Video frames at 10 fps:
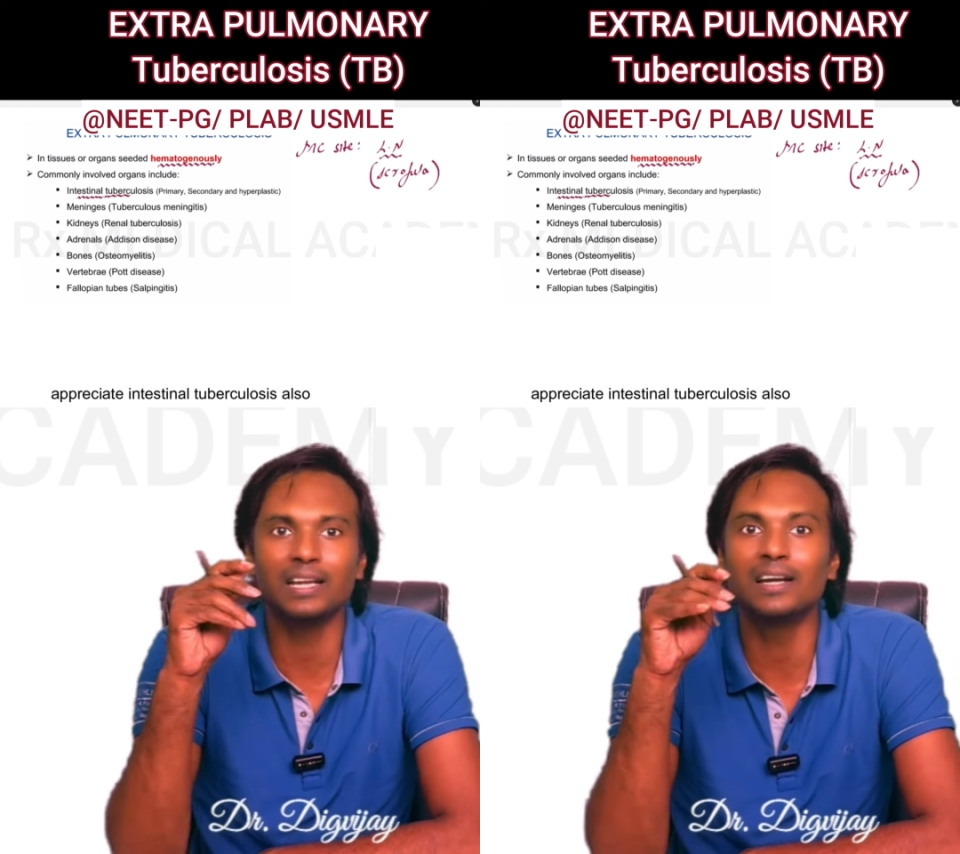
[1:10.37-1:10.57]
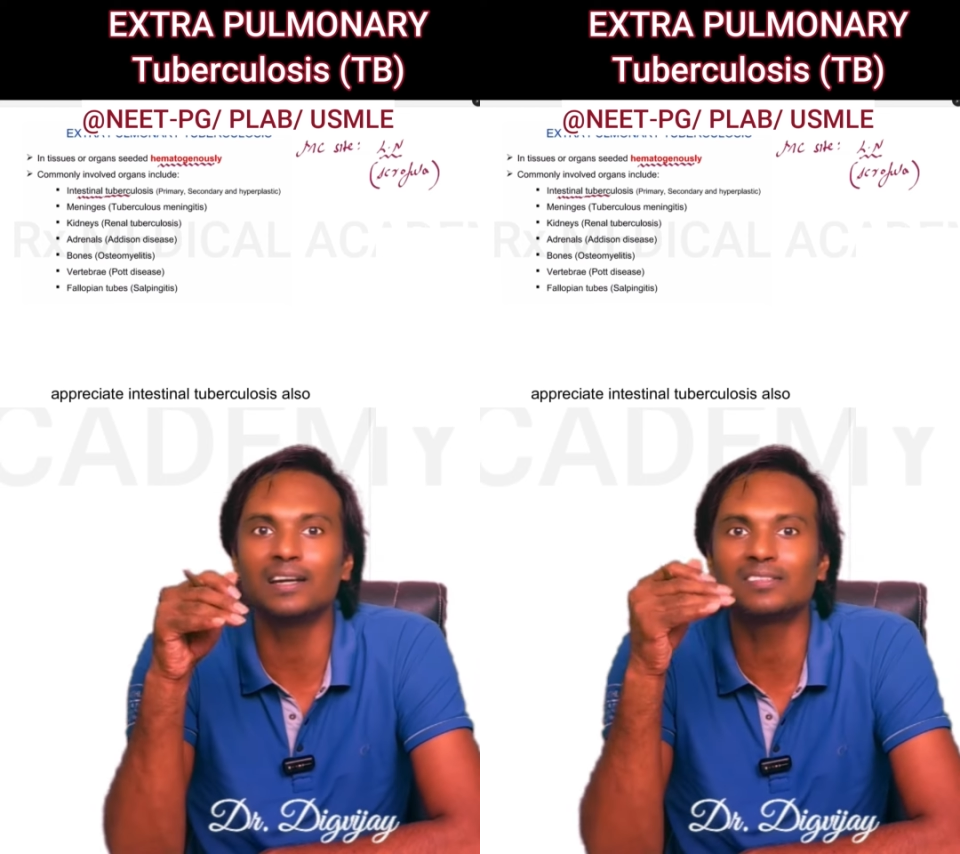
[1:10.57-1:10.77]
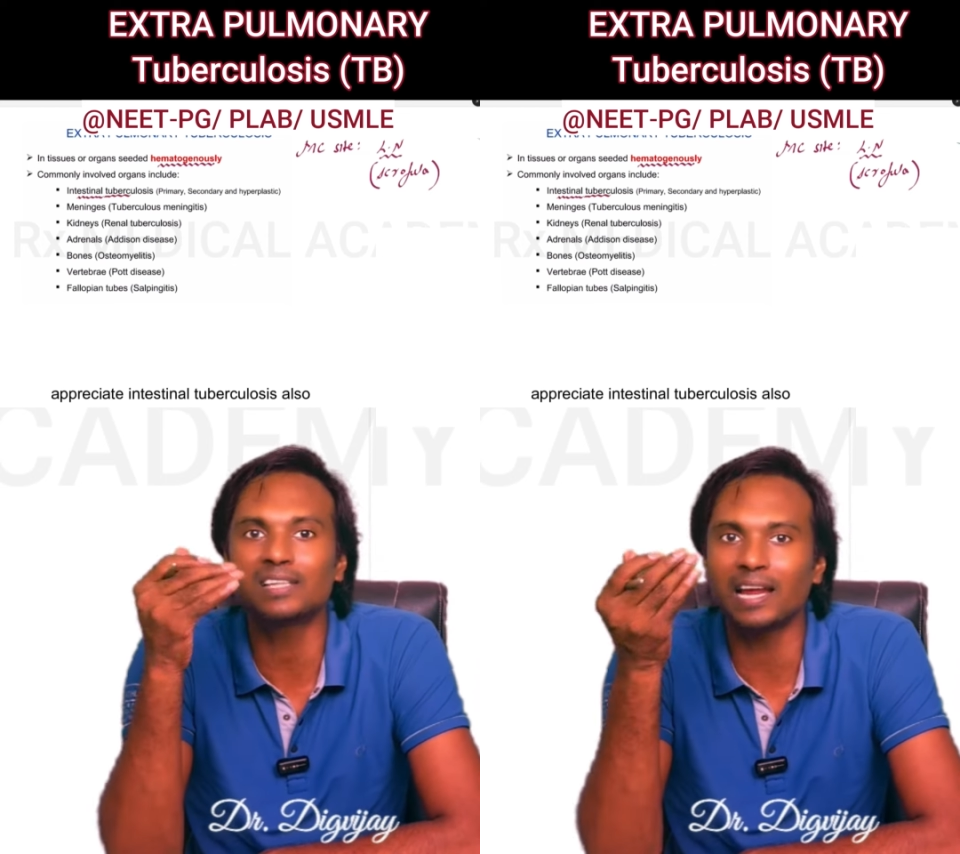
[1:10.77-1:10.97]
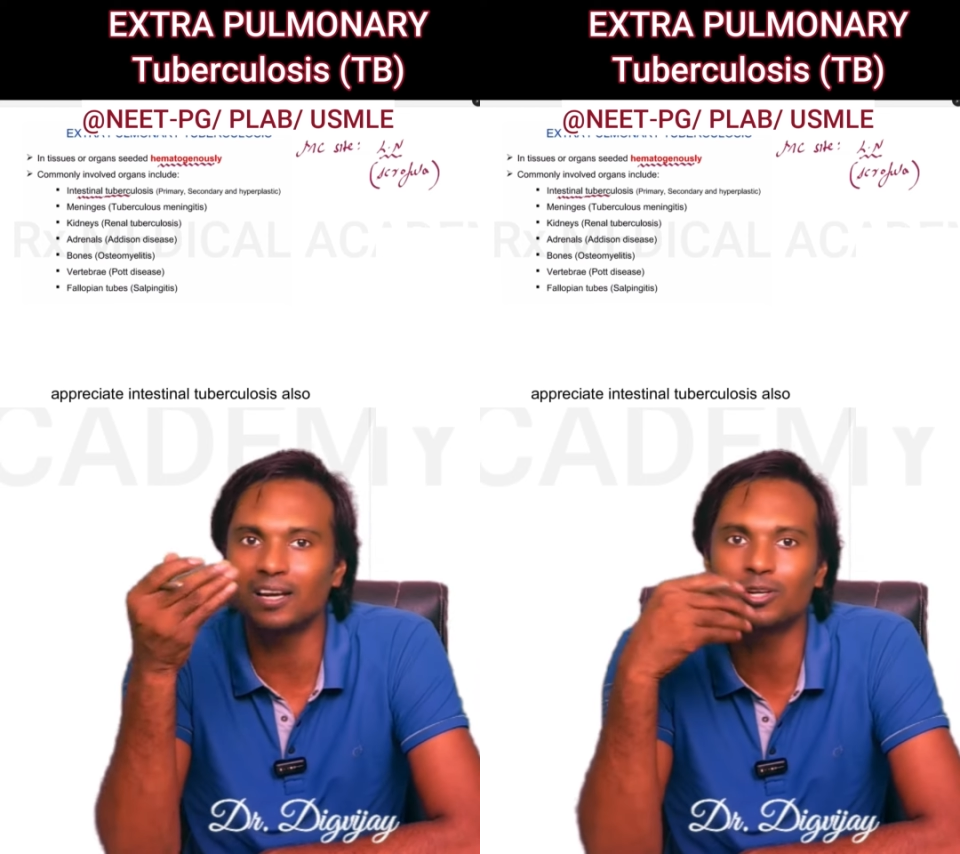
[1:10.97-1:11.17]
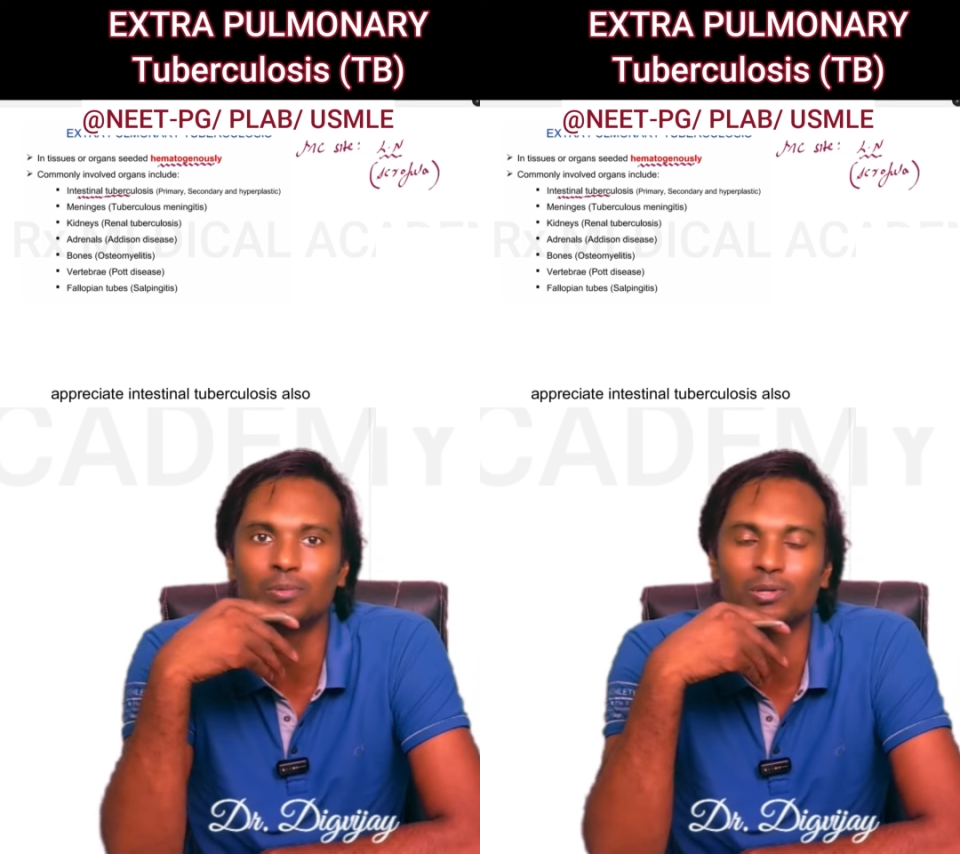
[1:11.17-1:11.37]

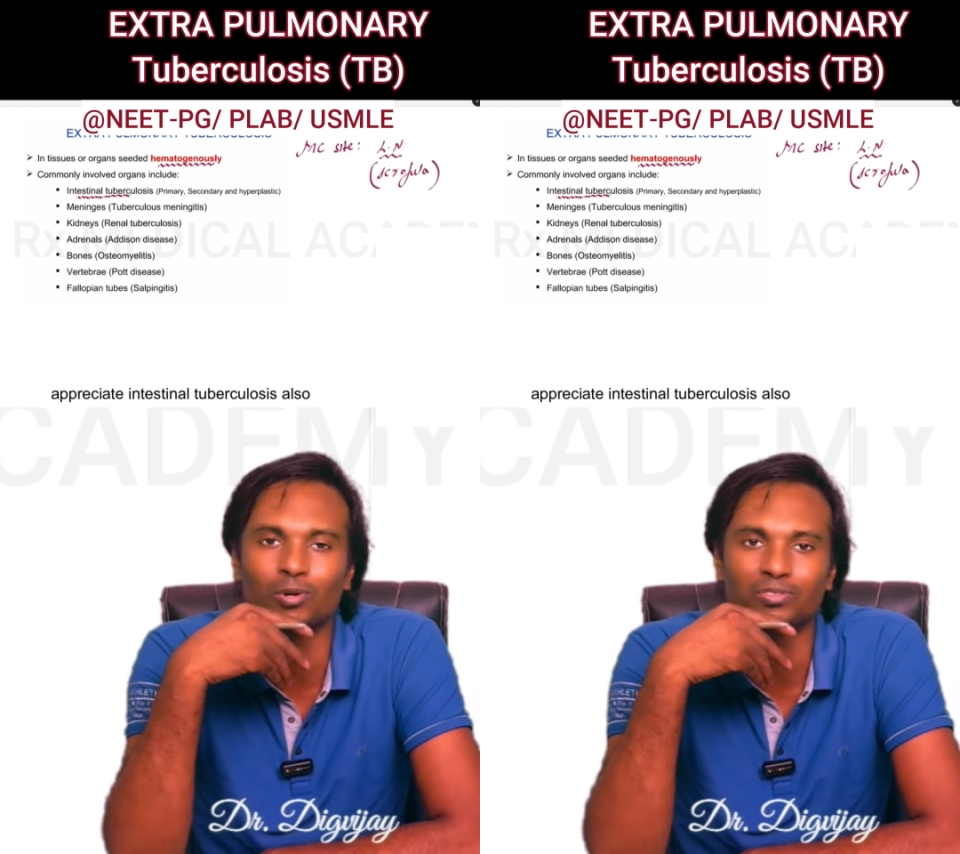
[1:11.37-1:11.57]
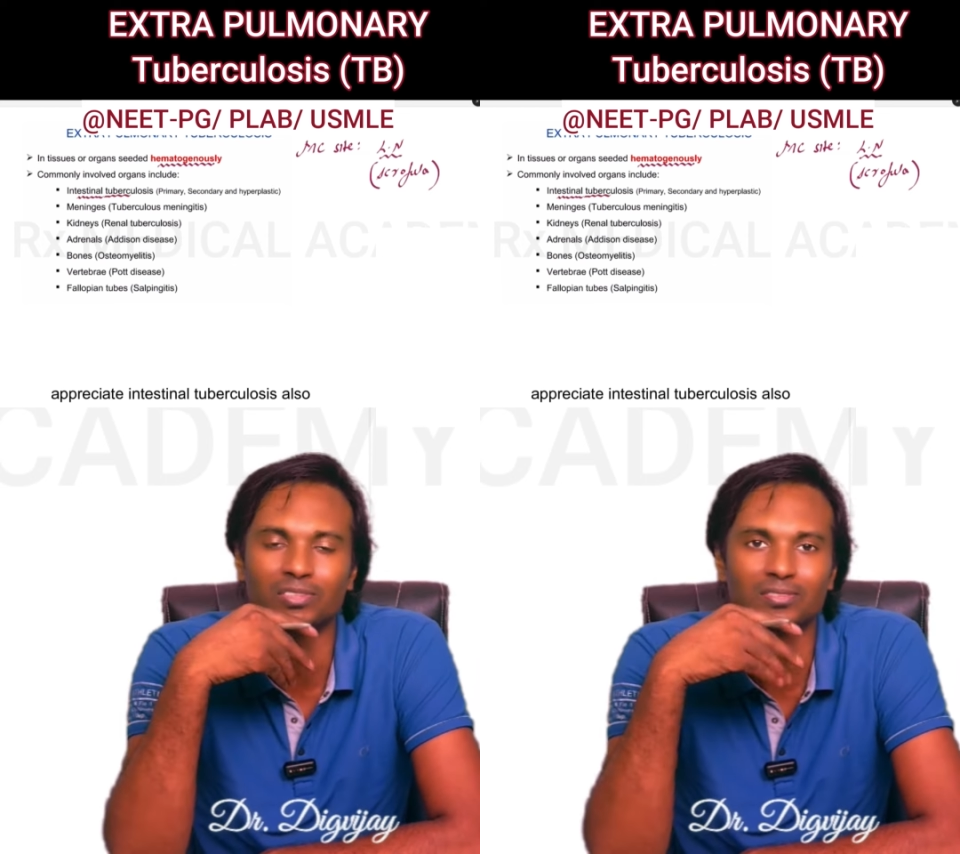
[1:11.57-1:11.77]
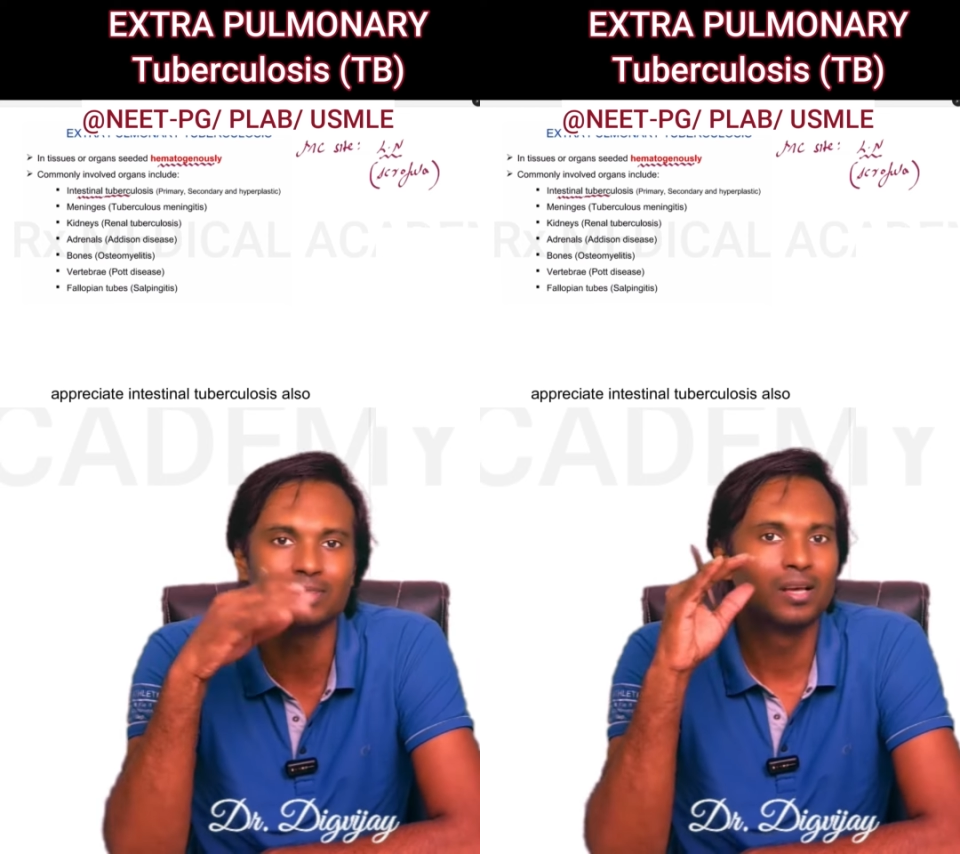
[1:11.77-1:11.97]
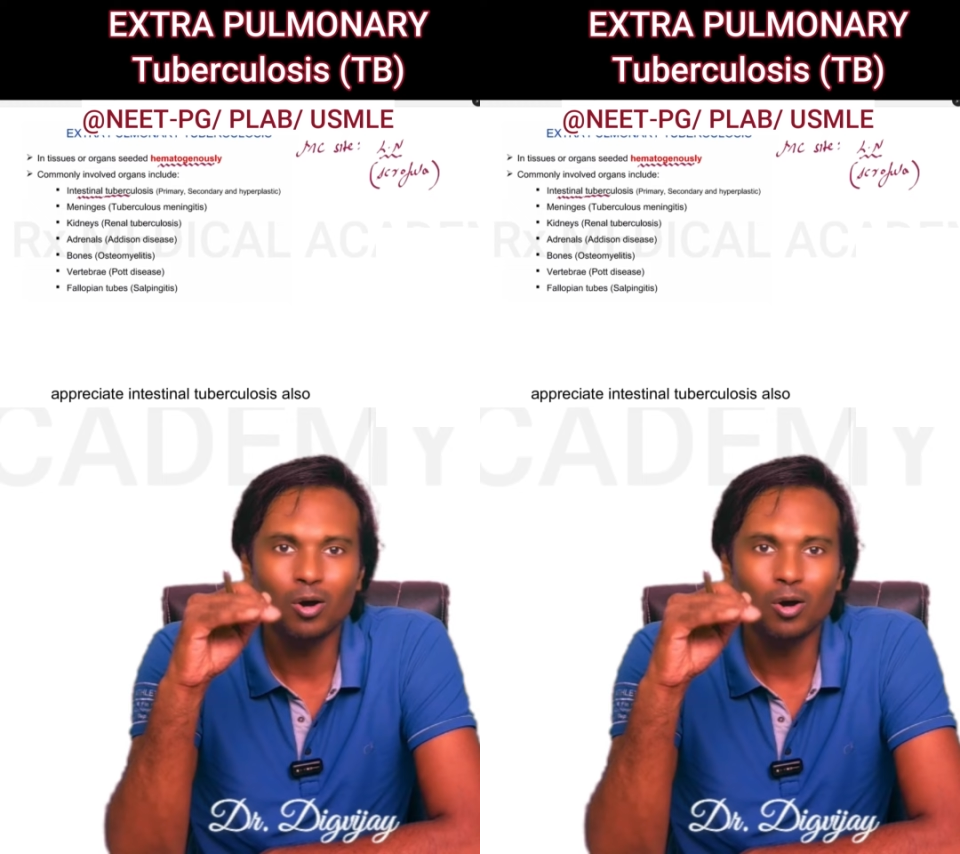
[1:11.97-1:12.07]
intestinal tuberculosis,